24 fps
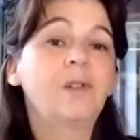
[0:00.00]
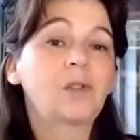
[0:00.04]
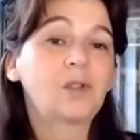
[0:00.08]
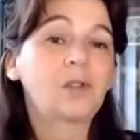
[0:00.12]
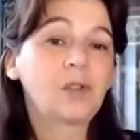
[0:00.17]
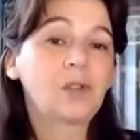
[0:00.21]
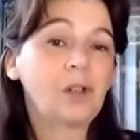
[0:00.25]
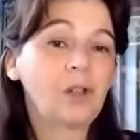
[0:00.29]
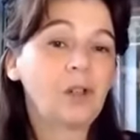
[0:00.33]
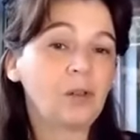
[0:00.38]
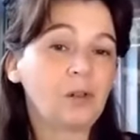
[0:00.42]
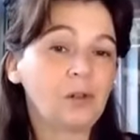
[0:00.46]

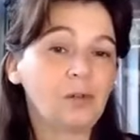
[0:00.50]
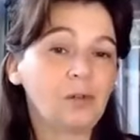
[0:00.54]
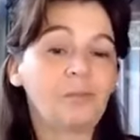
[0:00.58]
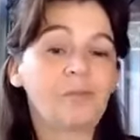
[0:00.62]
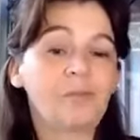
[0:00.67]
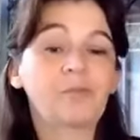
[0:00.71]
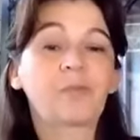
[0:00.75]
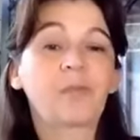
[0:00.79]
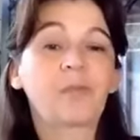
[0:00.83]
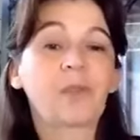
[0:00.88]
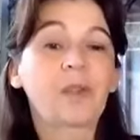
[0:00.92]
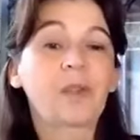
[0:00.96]
So
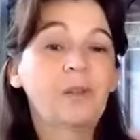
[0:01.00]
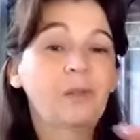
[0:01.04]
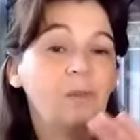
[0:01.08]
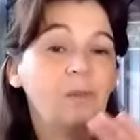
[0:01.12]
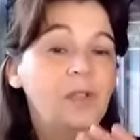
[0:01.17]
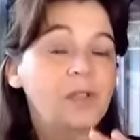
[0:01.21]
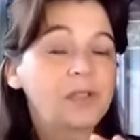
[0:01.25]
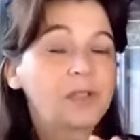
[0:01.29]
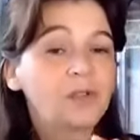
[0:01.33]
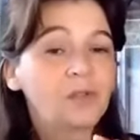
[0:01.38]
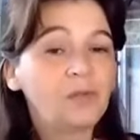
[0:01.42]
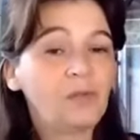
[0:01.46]

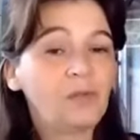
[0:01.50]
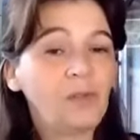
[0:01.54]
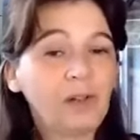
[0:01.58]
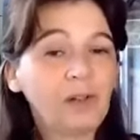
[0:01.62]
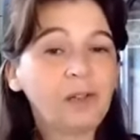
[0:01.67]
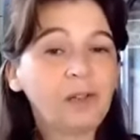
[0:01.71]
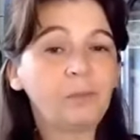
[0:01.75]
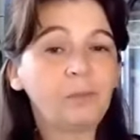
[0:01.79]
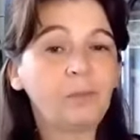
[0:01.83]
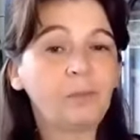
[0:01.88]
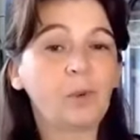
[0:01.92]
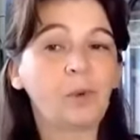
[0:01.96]
this is
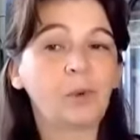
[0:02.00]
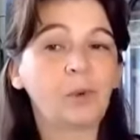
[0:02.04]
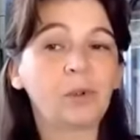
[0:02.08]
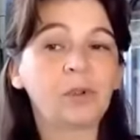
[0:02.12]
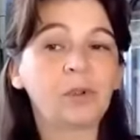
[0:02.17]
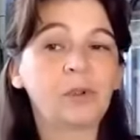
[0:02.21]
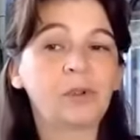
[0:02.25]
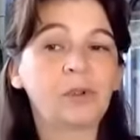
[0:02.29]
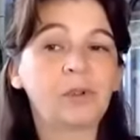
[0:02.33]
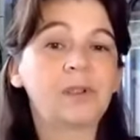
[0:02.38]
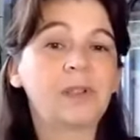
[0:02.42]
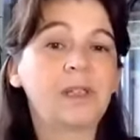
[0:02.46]
very
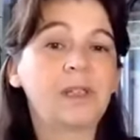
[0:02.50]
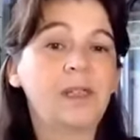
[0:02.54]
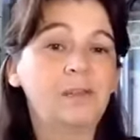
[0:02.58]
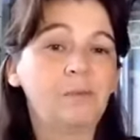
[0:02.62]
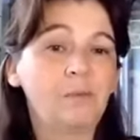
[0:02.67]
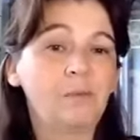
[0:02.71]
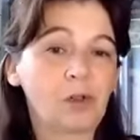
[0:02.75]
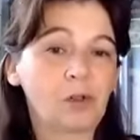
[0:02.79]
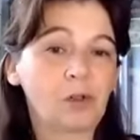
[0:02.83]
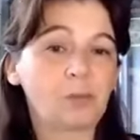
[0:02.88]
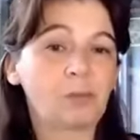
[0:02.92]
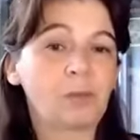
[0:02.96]
important,
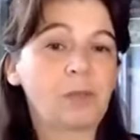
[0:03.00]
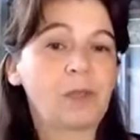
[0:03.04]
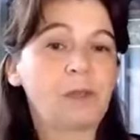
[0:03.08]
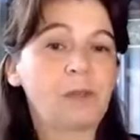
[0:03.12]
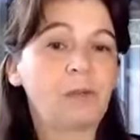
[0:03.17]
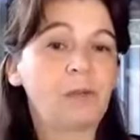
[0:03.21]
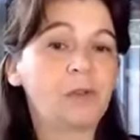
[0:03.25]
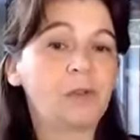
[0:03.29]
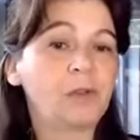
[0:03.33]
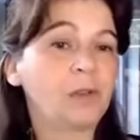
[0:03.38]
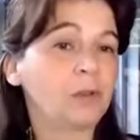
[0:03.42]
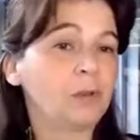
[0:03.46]
and most
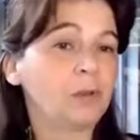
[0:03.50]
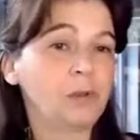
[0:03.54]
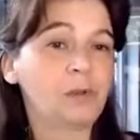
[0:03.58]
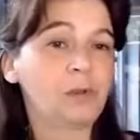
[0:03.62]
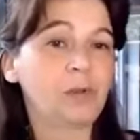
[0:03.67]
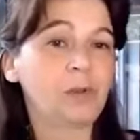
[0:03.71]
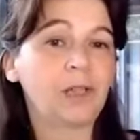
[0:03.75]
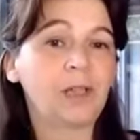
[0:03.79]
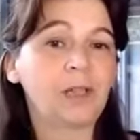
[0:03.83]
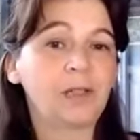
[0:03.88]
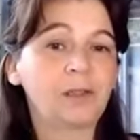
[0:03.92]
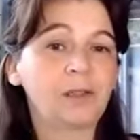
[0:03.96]
people don't
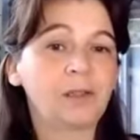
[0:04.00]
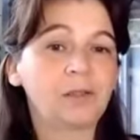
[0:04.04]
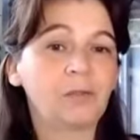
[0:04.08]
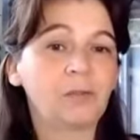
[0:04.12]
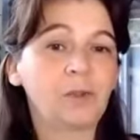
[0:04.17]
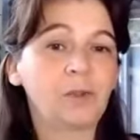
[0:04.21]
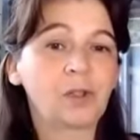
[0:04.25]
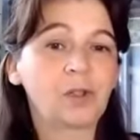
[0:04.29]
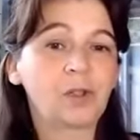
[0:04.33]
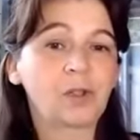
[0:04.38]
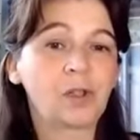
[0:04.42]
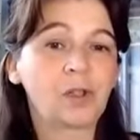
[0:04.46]
do that,
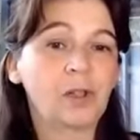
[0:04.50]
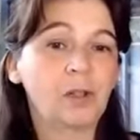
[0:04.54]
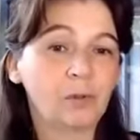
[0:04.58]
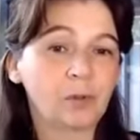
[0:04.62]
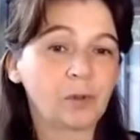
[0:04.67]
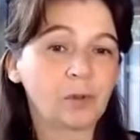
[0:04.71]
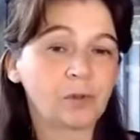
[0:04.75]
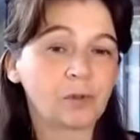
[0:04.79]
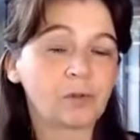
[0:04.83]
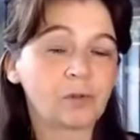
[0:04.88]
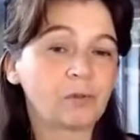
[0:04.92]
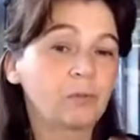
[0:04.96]
which I
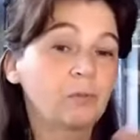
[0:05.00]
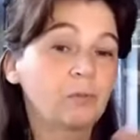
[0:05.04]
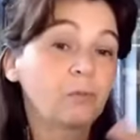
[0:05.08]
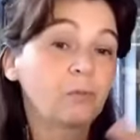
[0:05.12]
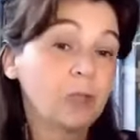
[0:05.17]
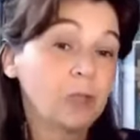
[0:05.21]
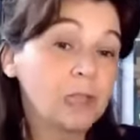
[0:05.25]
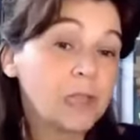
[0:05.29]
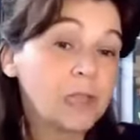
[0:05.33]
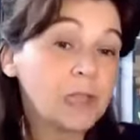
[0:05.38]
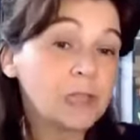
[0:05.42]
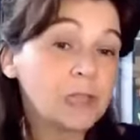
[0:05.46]
was
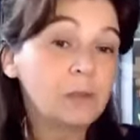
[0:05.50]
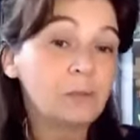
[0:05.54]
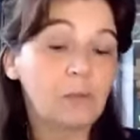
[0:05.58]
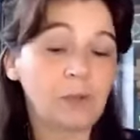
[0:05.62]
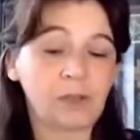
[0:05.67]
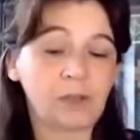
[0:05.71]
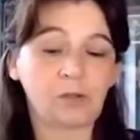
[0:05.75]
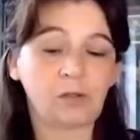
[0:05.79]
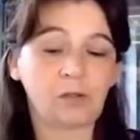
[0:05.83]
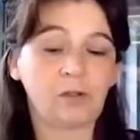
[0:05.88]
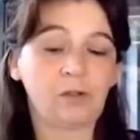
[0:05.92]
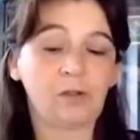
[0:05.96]
a little
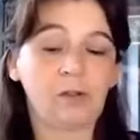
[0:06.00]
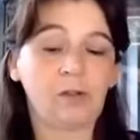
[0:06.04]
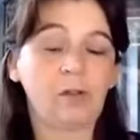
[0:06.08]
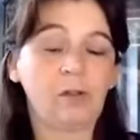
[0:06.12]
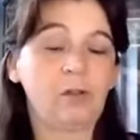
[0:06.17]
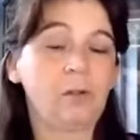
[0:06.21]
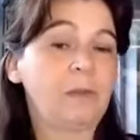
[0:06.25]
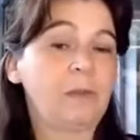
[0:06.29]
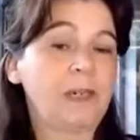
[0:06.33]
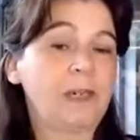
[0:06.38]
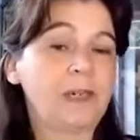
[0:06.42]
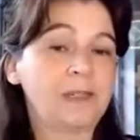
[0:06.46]
bit
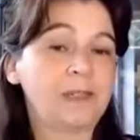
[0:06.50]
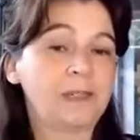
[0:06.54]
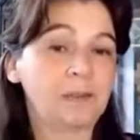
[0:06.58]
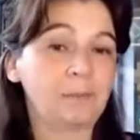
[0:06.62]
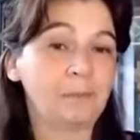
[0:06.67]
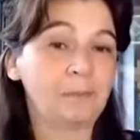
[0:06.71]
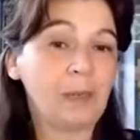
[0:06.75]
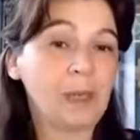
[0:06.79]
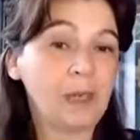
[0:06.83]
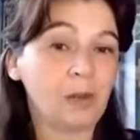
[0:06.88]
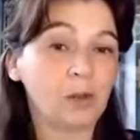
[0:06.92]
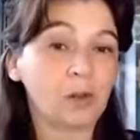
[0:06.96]
amazed
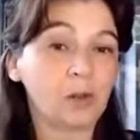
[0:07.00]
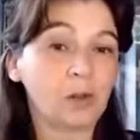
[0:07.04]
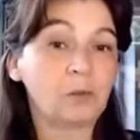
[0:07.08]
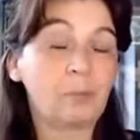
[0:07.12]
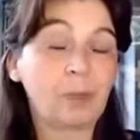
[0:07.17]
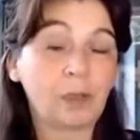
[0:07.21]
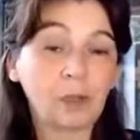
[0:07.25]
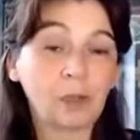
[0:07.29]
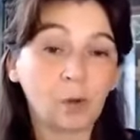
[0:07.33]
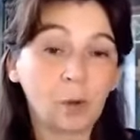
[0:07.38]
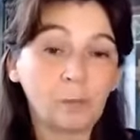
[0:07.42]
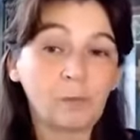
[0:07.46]
about.
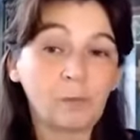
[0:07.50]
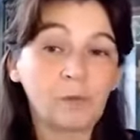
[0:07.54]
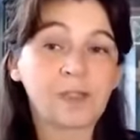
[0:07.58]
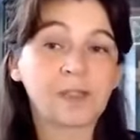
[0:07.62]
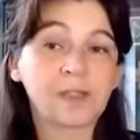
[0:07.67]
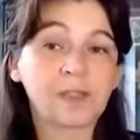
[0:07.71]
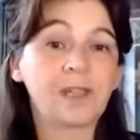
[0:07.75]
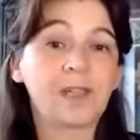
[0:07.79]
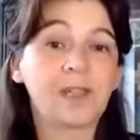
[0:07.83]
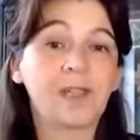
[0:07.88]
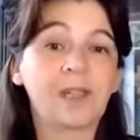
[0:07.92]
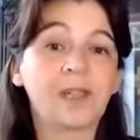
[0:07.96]
But
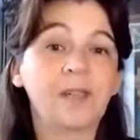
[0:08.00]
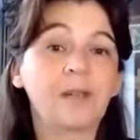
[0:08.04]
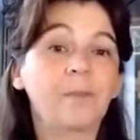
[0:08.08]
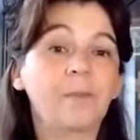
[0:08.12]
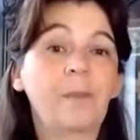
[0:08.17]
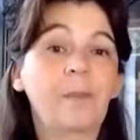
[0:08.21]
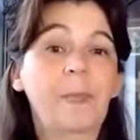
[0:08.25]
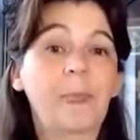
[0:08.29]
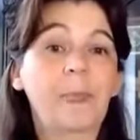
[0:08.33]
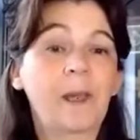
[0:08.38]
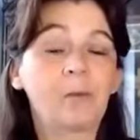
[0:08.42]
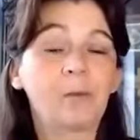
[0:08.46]
obviously,
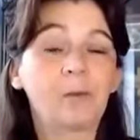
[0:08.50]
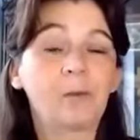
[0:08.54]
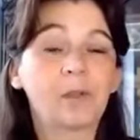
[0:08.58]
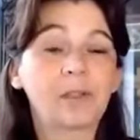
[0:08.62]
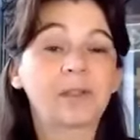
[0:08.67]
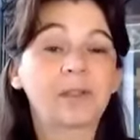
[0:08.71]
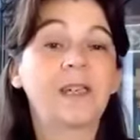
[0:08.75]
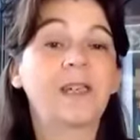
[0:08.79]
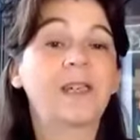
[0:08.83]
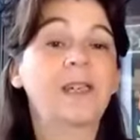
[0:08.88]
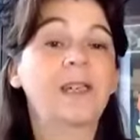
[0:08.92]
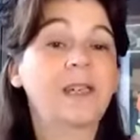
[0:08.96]
I would
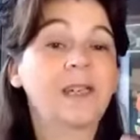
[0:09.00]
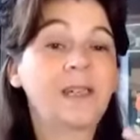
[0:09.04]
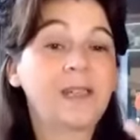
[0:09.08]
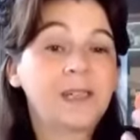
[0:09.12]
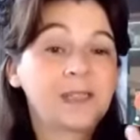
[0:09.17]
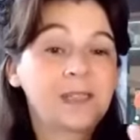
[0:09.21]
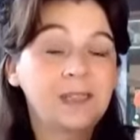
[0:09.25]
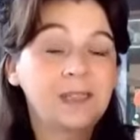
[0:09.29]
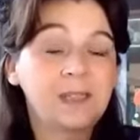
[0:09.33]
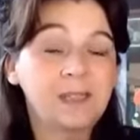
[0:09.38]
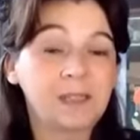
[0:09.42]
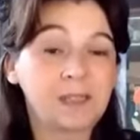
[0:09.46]
say
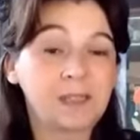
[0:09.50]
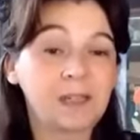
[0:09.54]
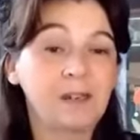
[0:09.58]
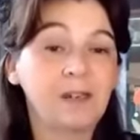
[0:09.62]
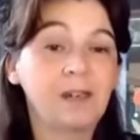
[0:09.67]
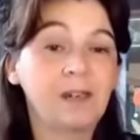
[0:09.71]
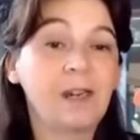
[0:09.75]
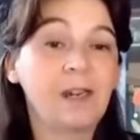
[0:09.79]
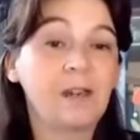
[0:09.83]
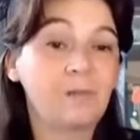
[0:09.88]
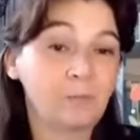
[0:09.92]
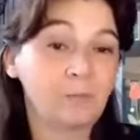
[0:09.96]

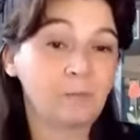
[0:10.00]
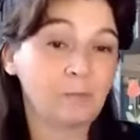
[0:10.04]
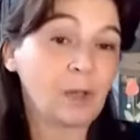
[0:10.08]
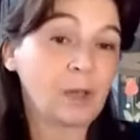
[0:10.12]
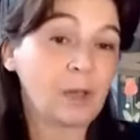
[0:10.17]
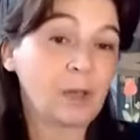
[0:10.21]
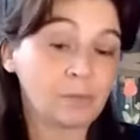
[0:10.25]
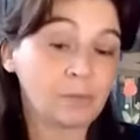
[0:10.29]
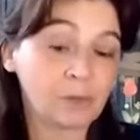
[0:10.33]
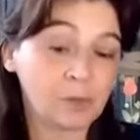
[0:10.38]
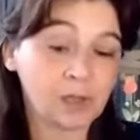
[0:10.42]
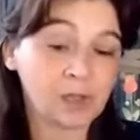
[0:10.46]
I haven't
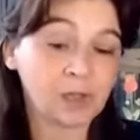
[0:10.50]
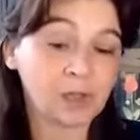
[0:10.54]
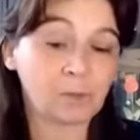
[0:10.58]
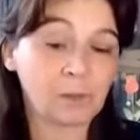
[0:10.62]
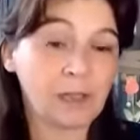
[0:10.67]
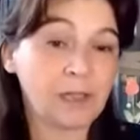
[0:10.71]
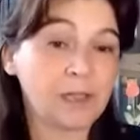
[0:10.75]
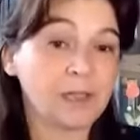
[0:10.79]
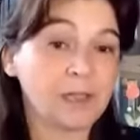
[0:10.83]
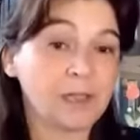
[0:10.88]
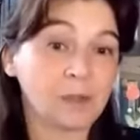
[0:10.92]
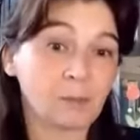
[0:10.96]
perhaps
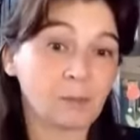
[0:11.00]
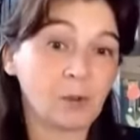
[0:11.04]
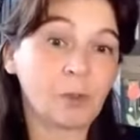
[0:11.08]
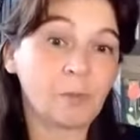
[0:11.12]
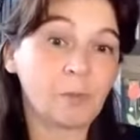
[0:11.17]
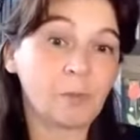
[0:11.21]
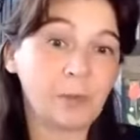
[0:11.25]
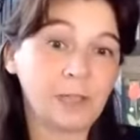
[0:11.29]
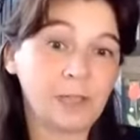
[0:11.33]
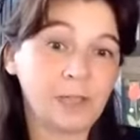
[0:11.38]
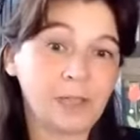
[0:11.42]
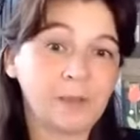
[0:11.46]
explained it
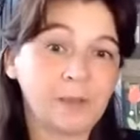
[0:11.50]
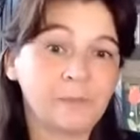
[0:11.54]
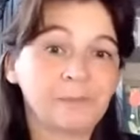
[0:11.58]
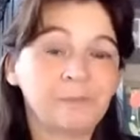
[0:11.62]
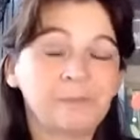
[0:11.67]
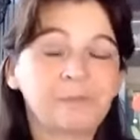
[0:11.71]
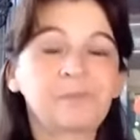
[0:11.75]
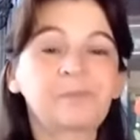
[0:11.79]
properly.